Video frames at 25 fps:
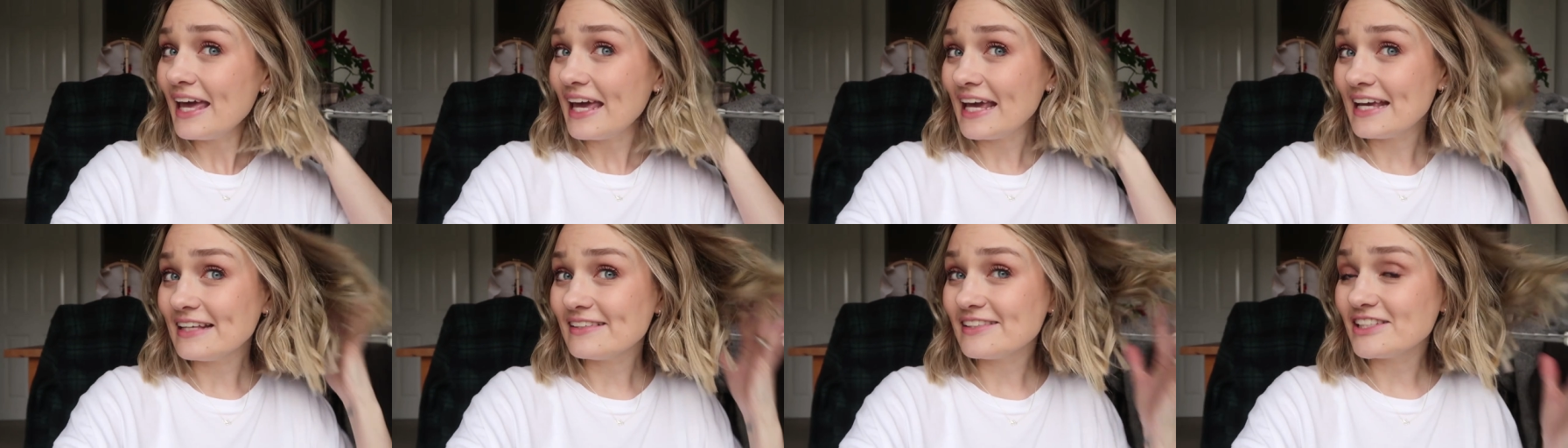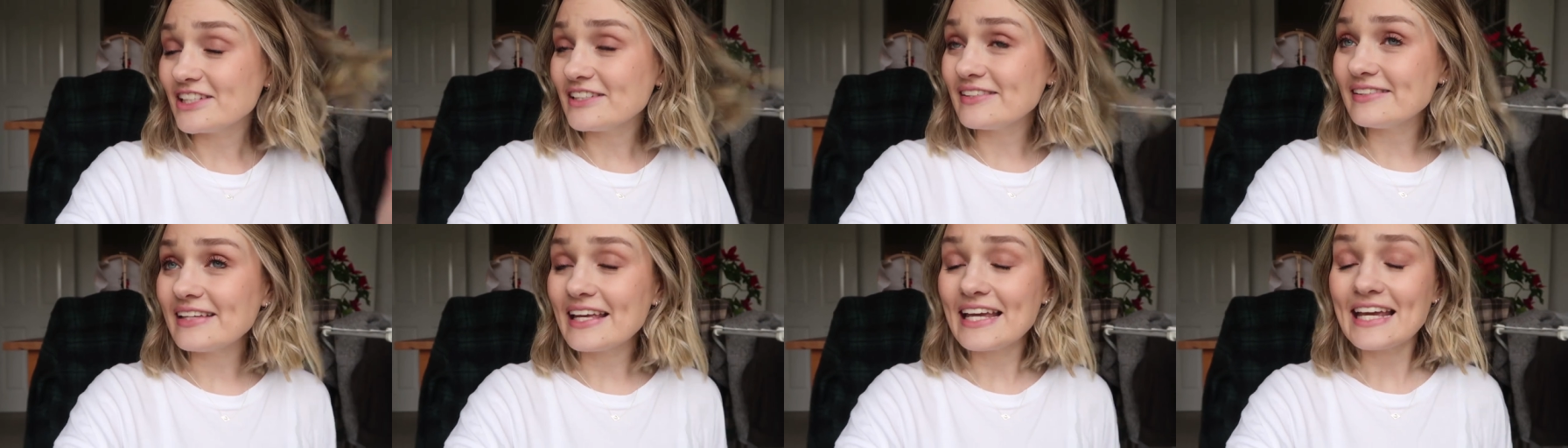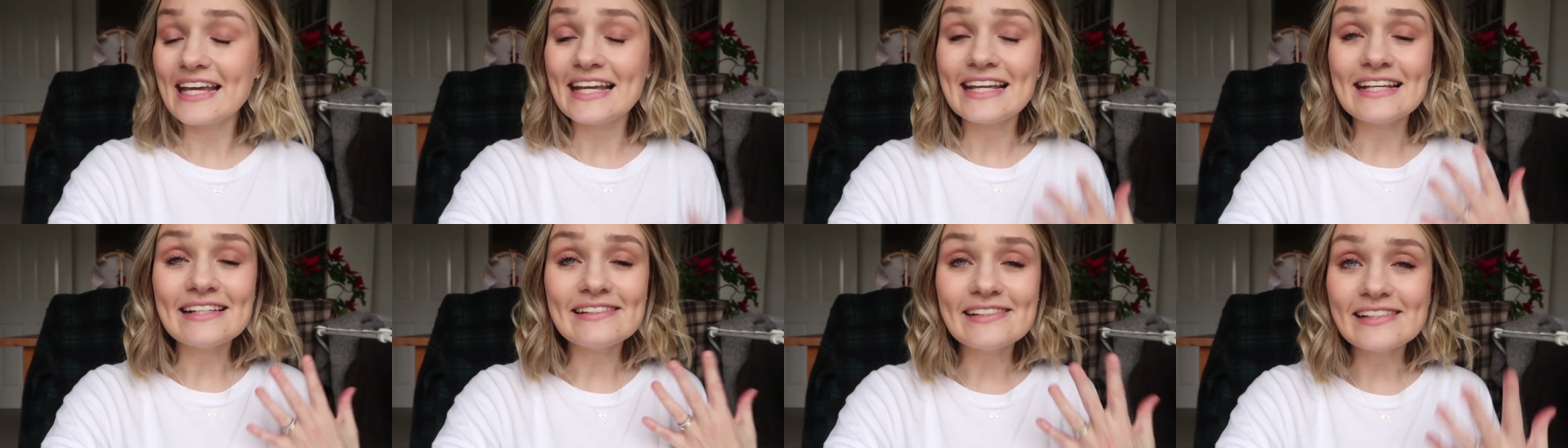it's just
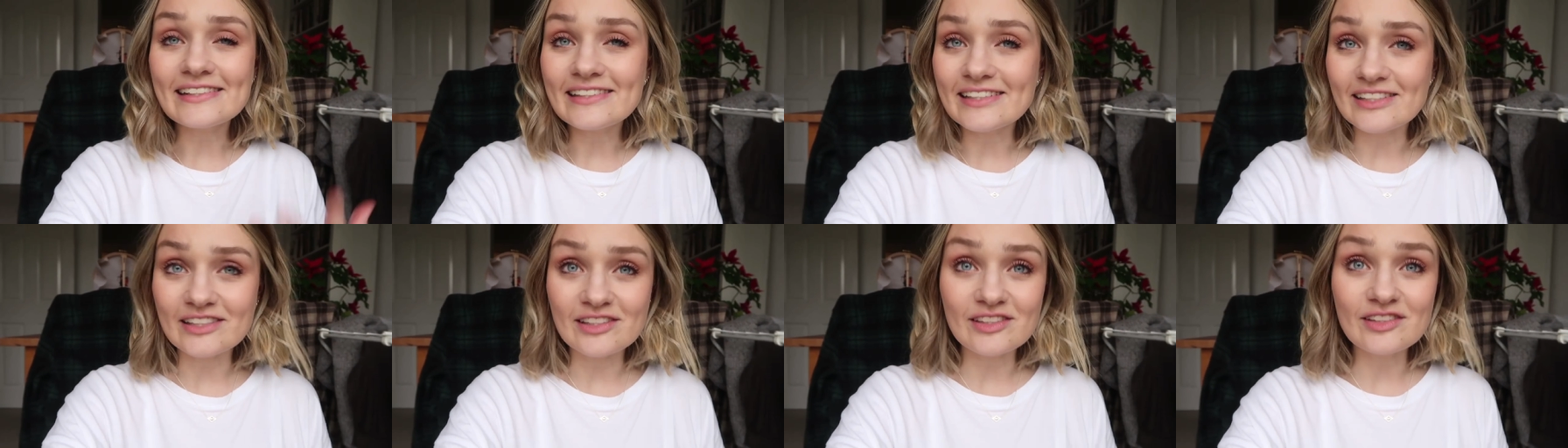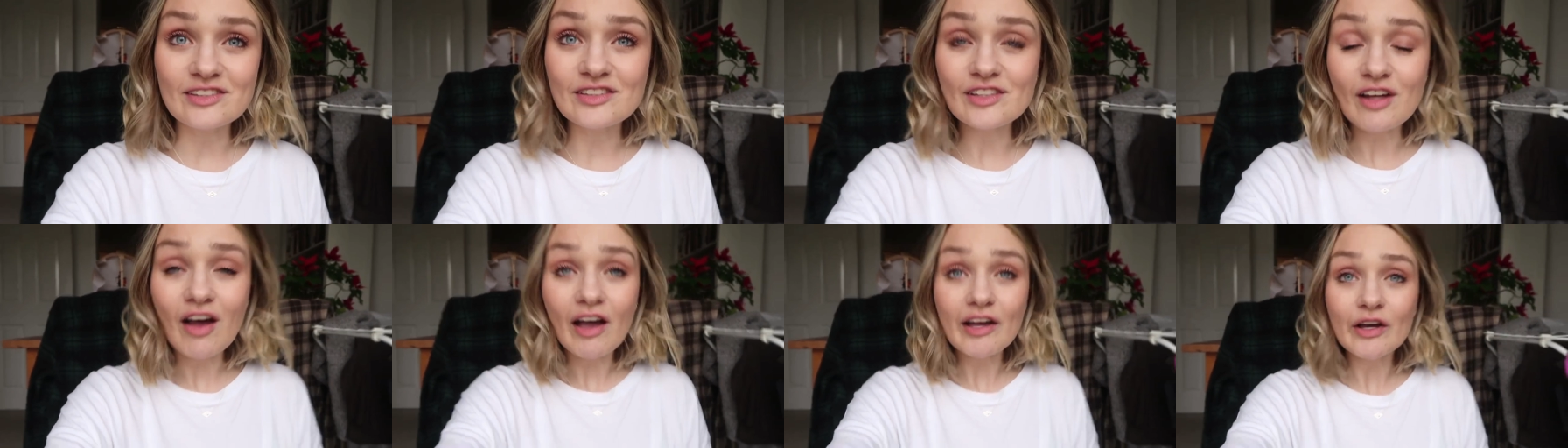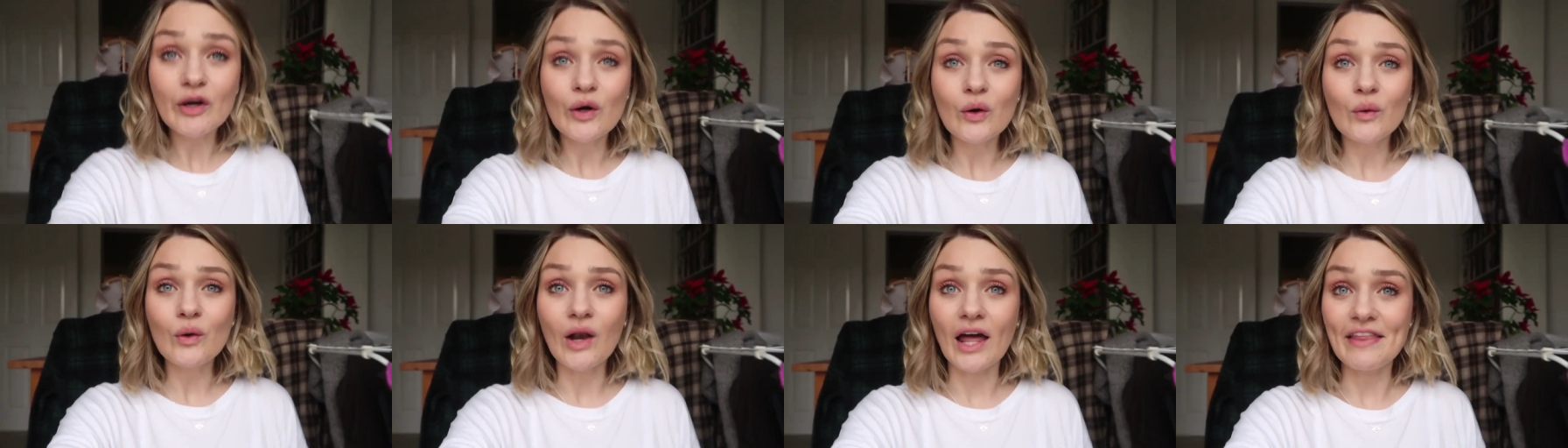easier to
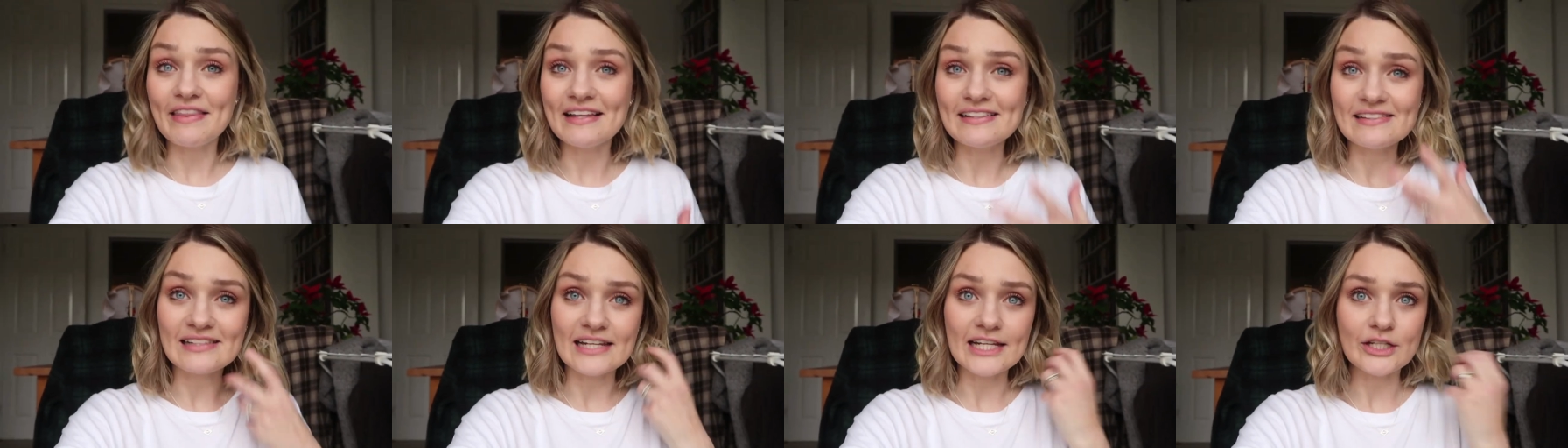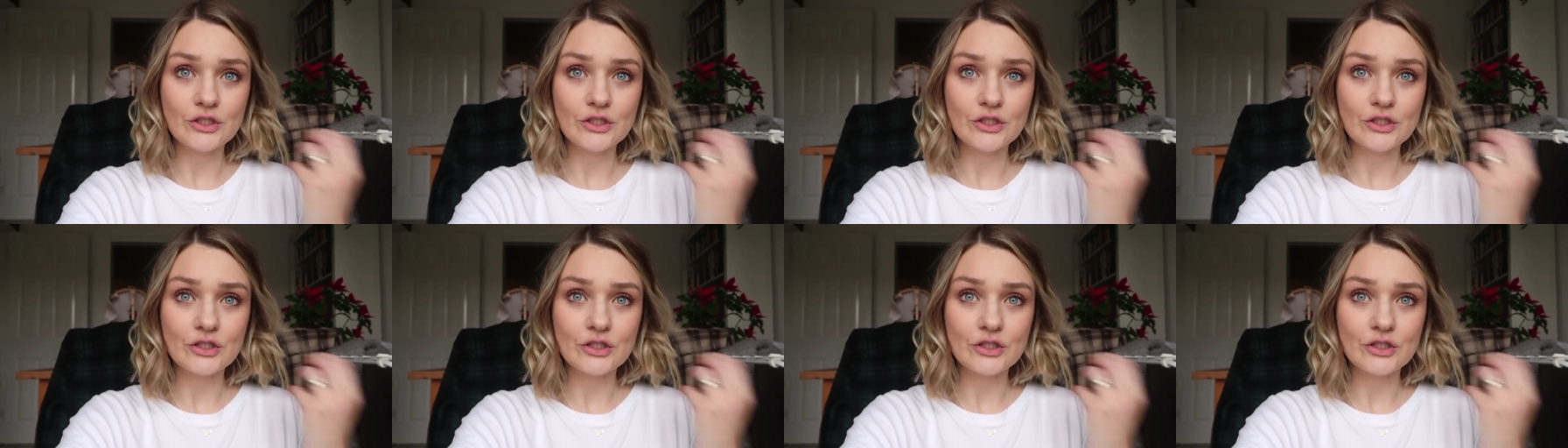style like this